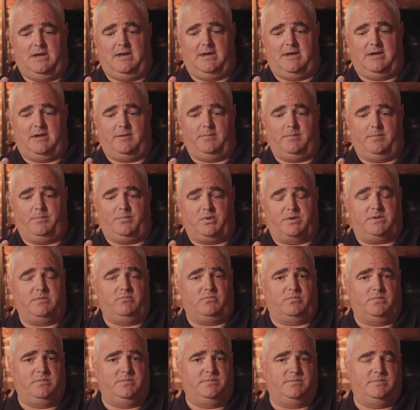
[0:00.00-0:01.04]
But
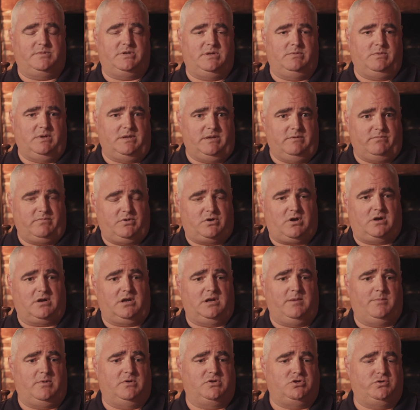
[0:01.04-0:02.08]
in
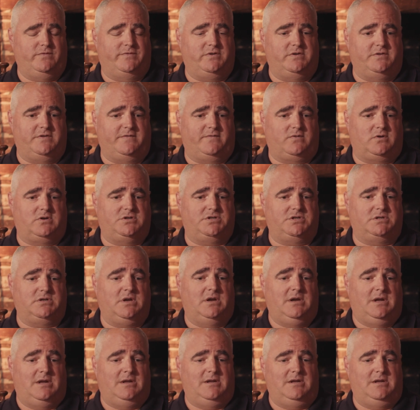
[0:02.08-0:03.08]
talking about juvenile diversion,